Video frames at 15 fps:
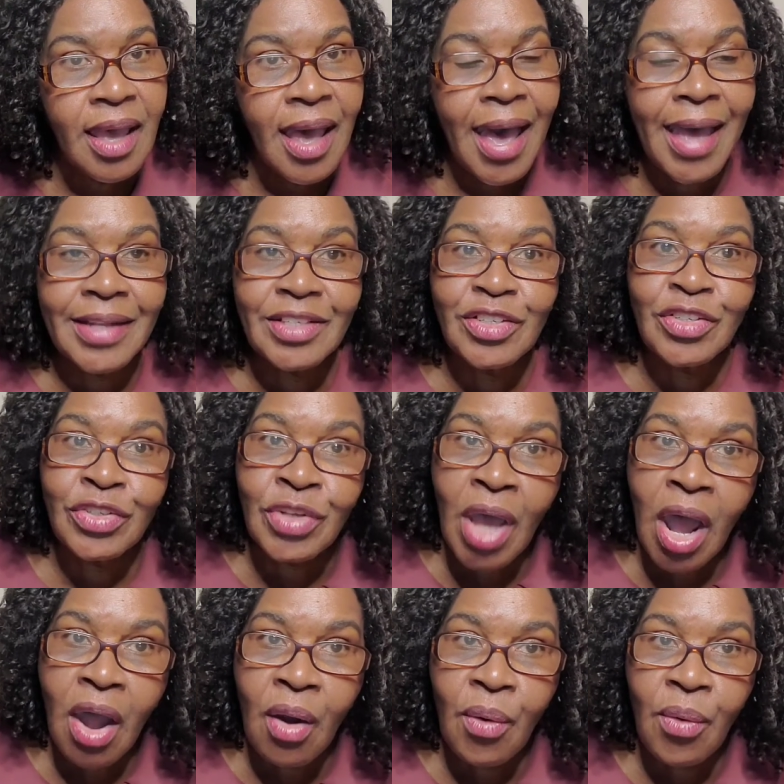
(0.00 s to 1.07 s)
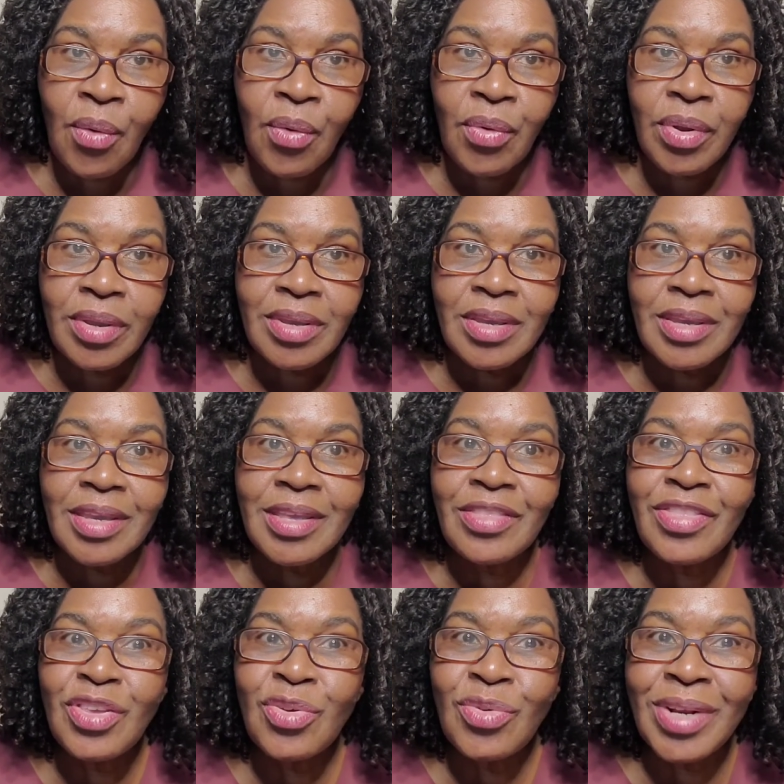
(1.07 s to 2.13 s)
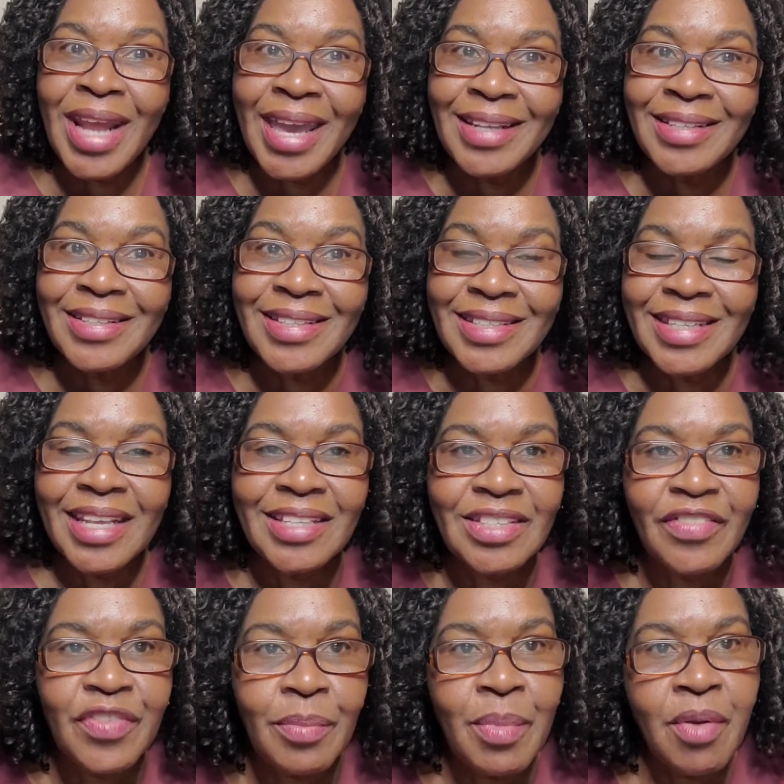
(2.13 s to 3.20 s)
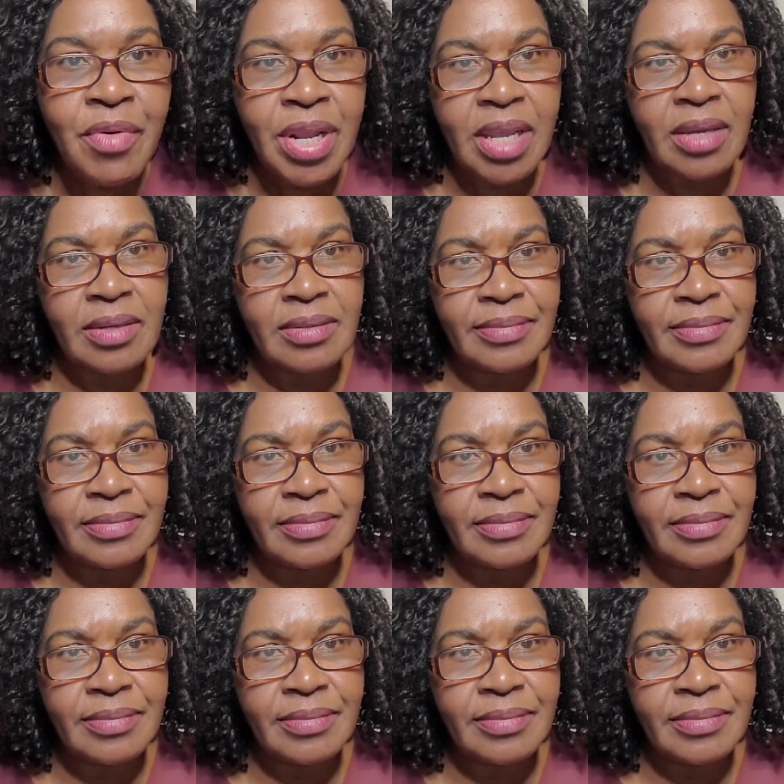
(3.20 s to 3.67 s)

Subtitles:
and now in the United States of America.